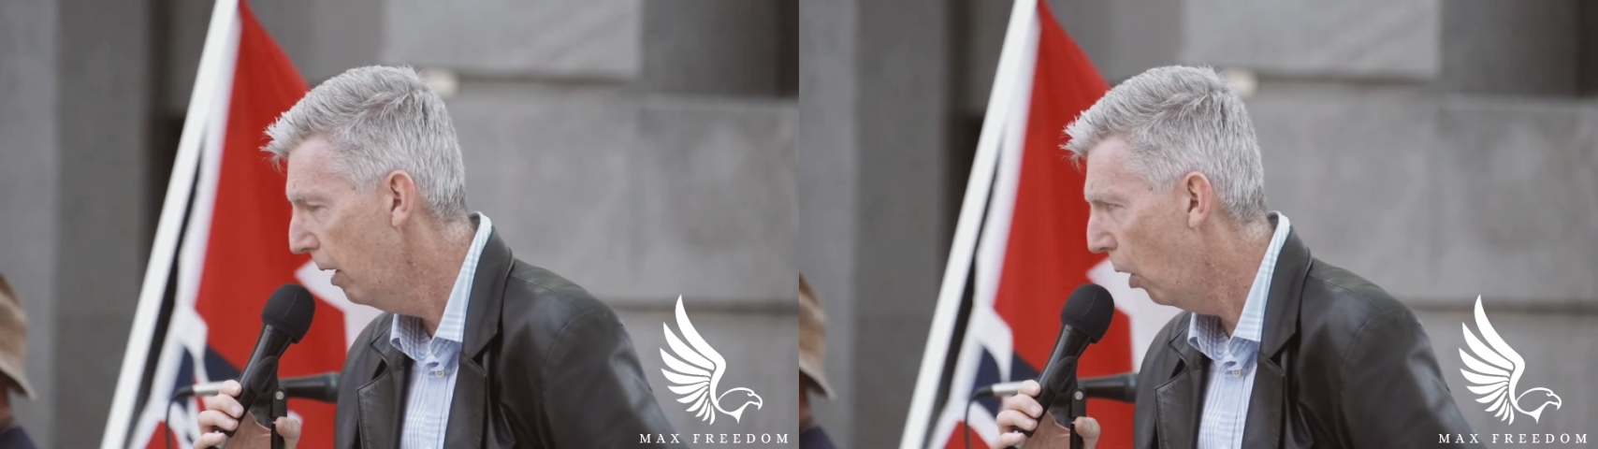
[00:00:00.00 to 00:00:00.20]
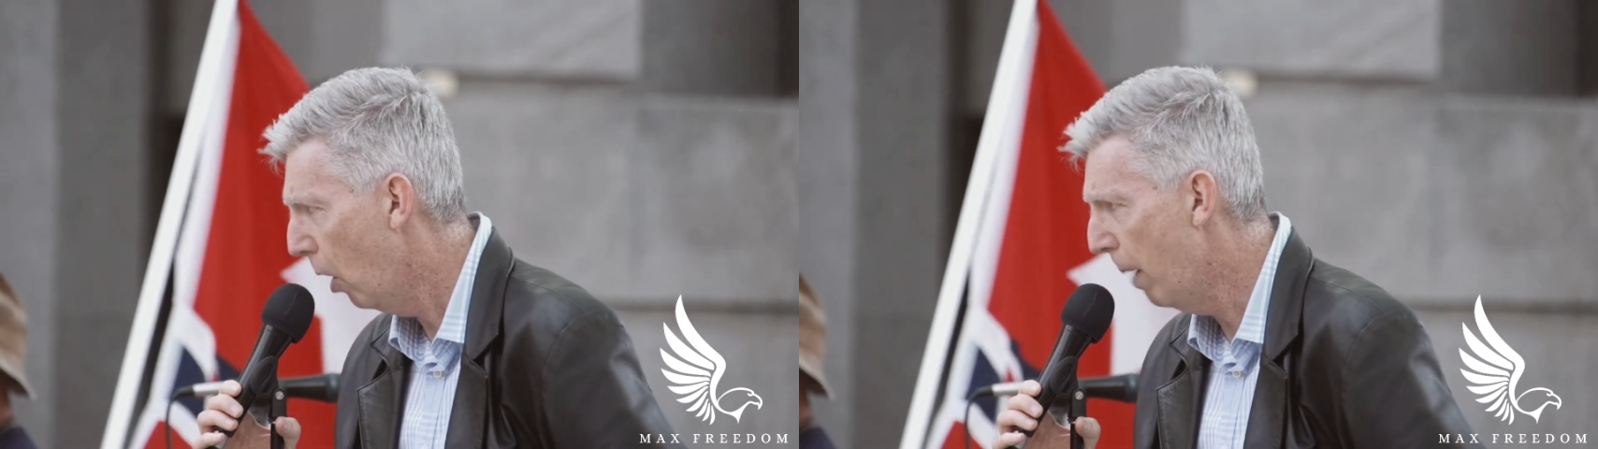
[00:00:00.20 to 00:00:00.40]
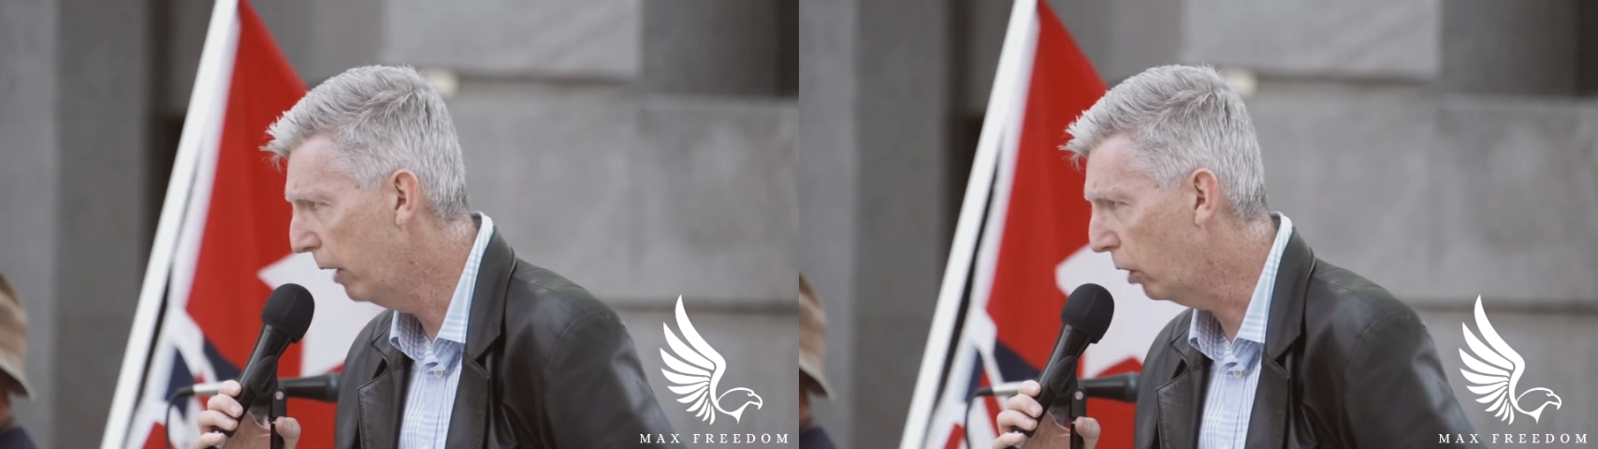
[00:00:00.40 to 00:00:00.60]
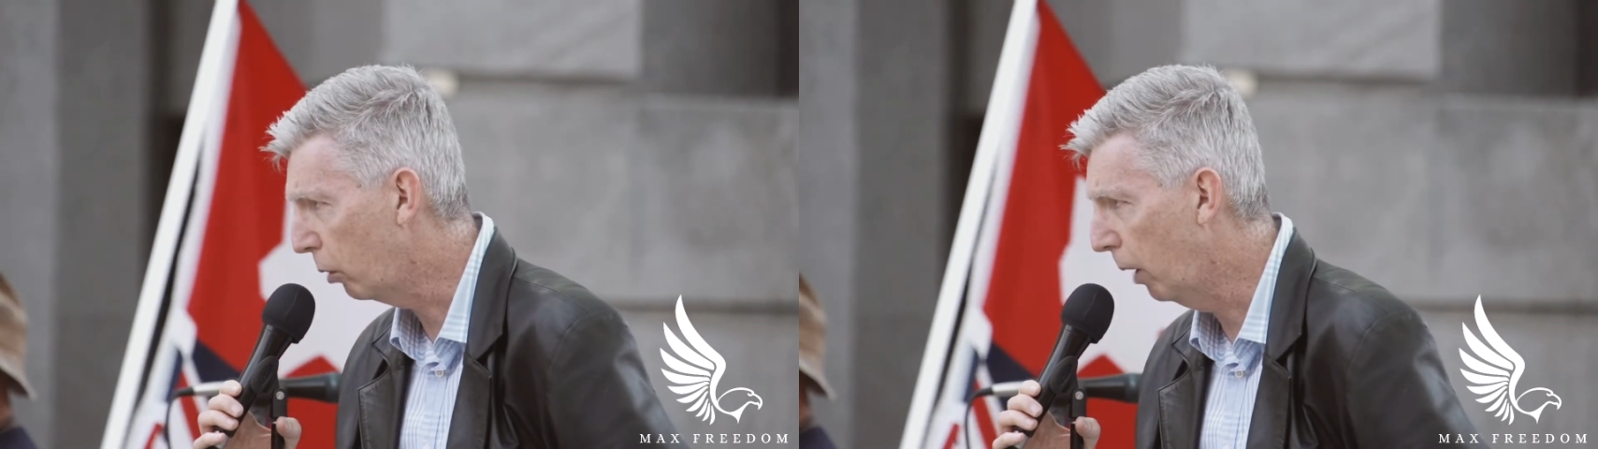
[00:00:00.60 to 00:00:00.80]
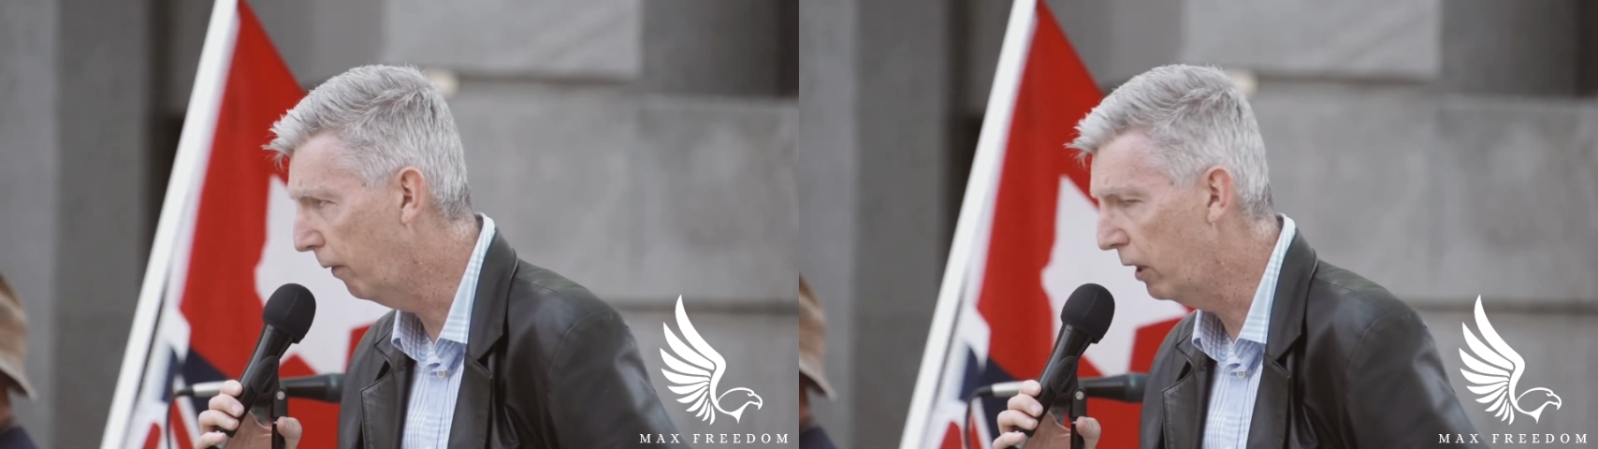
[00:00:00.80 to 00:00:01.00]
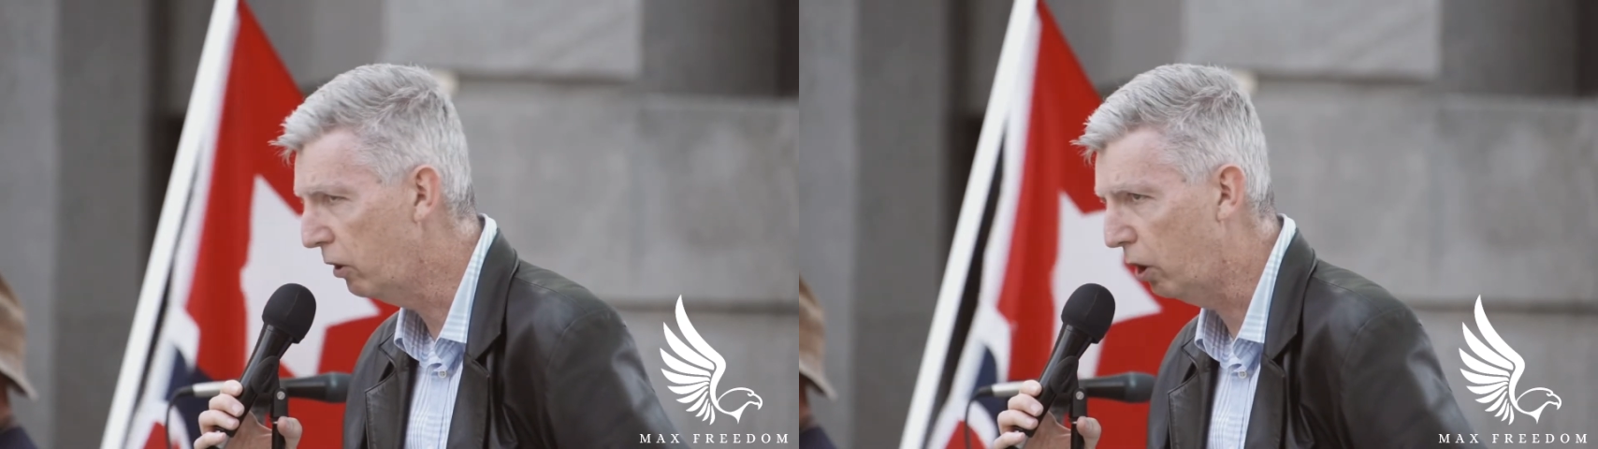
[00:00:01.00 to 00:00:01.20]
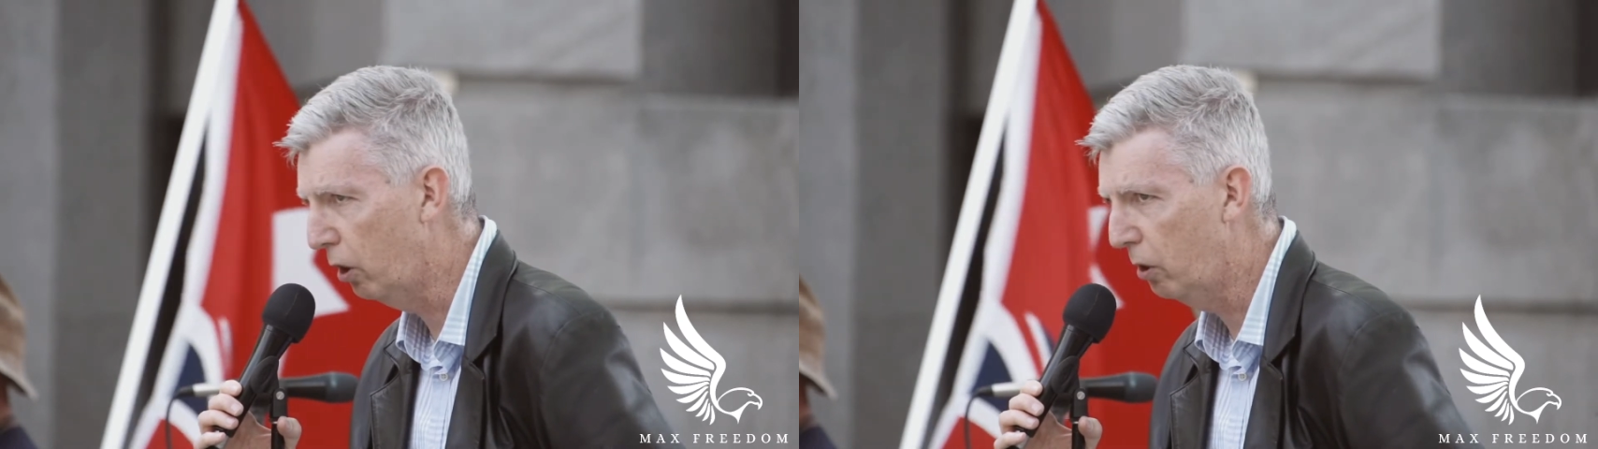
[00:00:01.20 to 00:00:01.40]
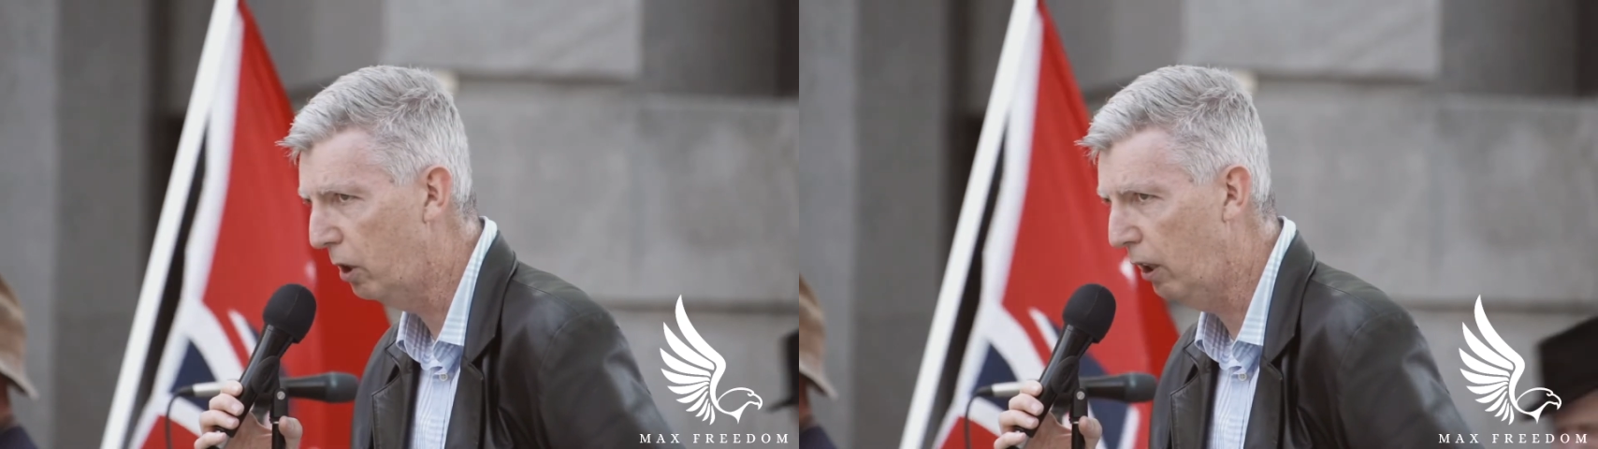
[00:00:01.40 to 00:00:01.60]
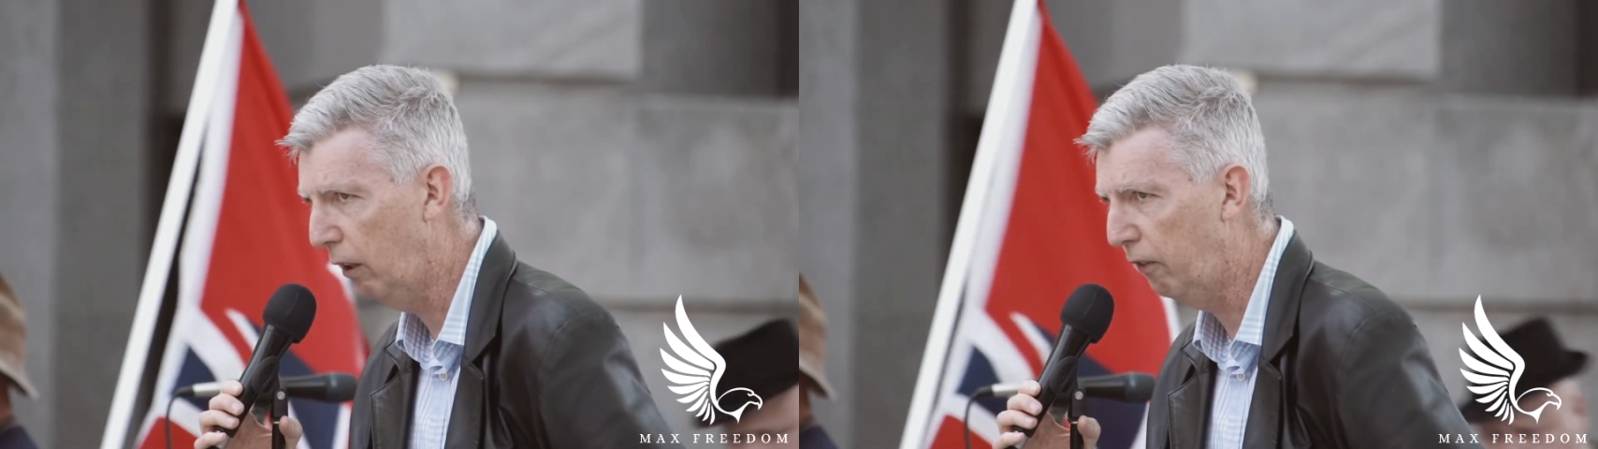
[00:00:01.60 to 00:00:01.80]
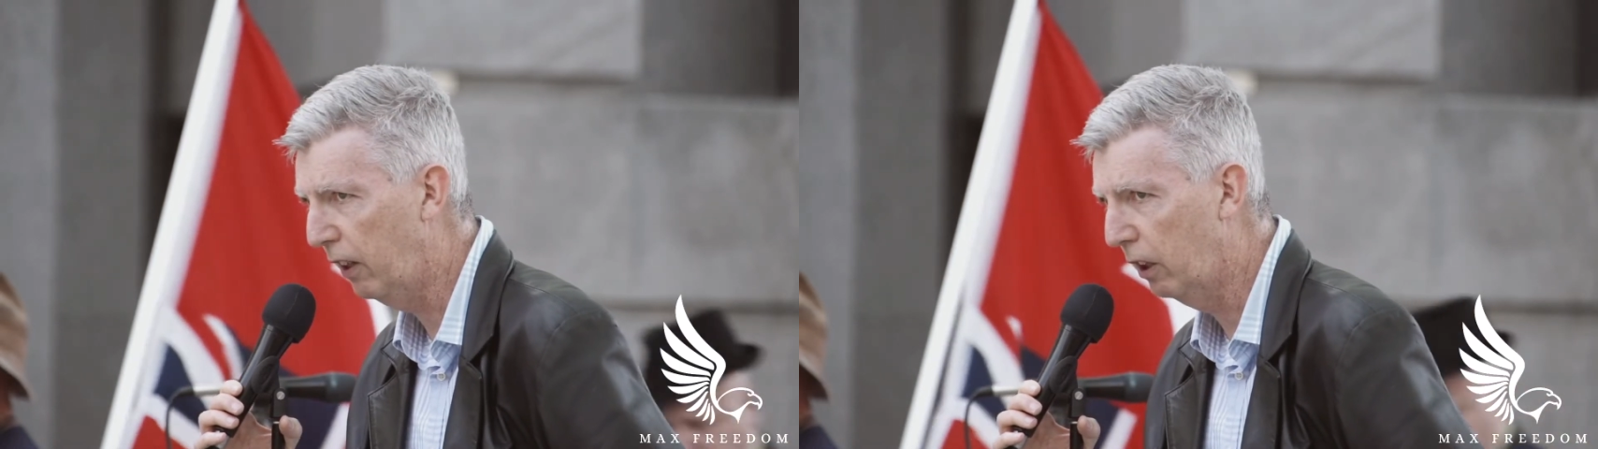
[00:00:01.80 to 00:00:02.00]
almost equivalent to kiddie
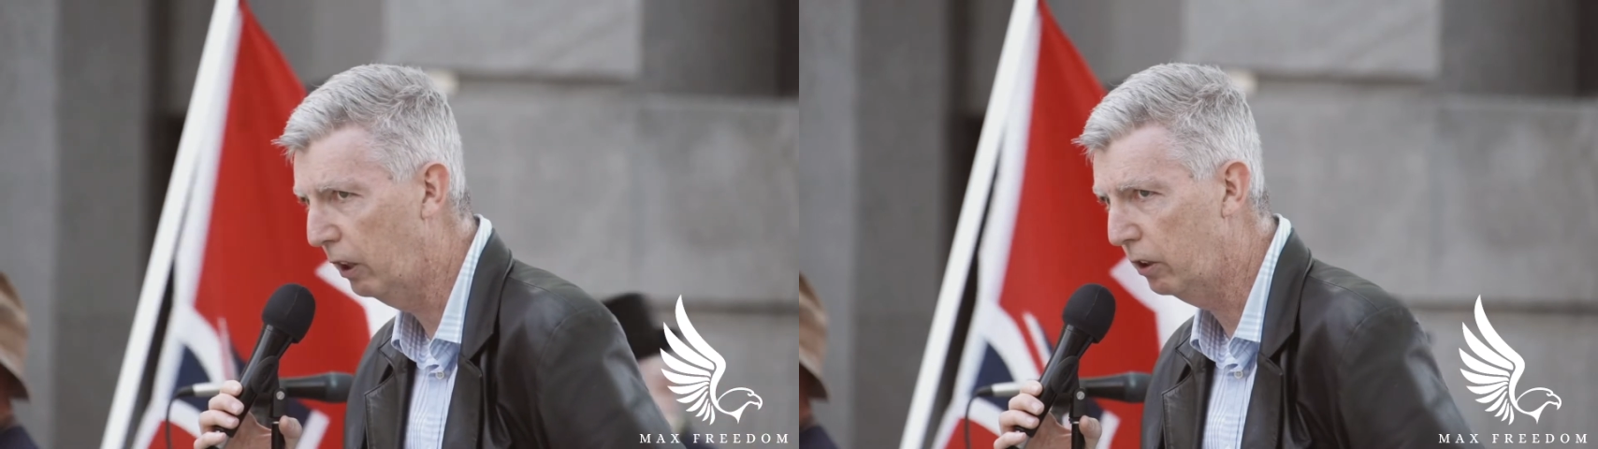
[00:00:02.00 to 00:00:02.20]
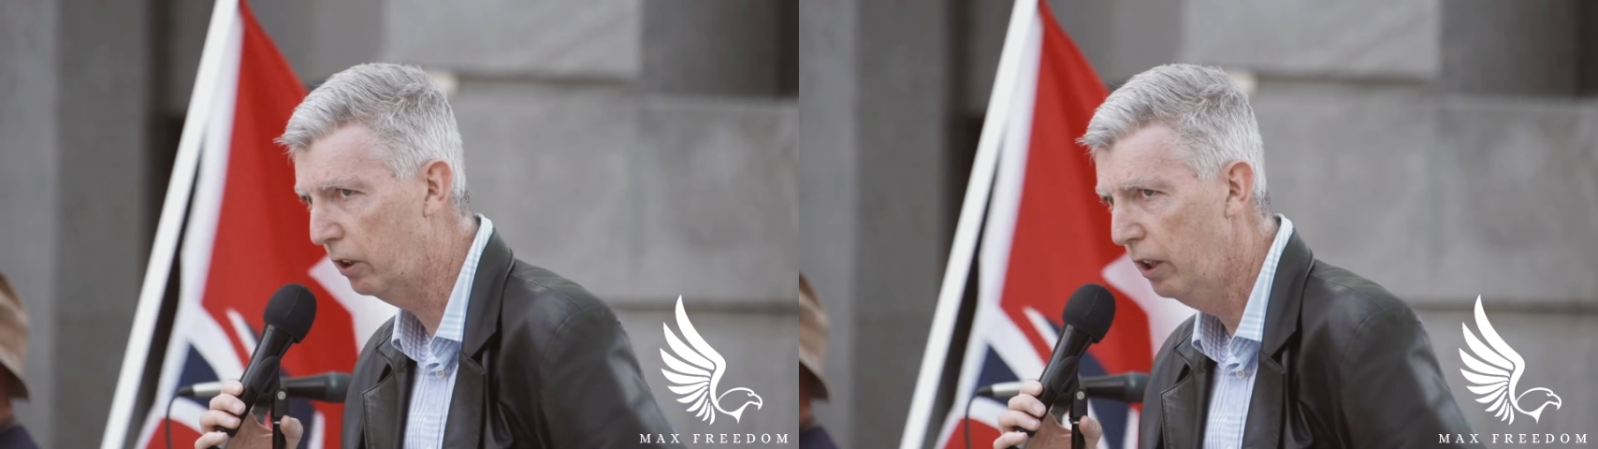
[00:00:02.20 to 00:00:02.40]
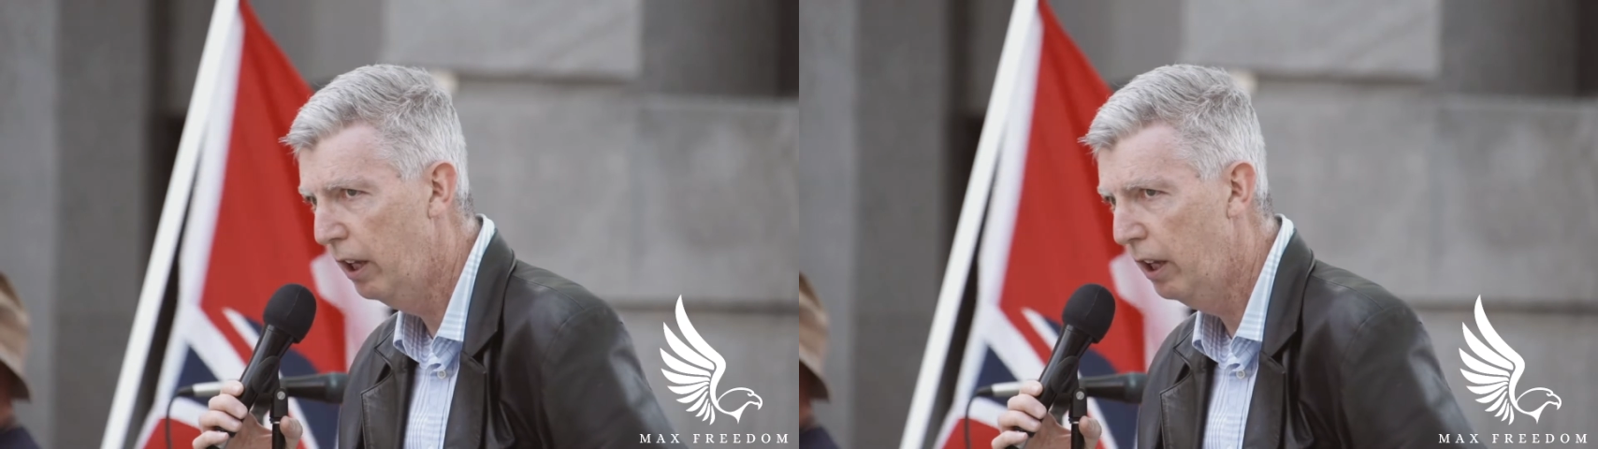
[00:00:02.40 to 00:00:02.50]
fiddlers.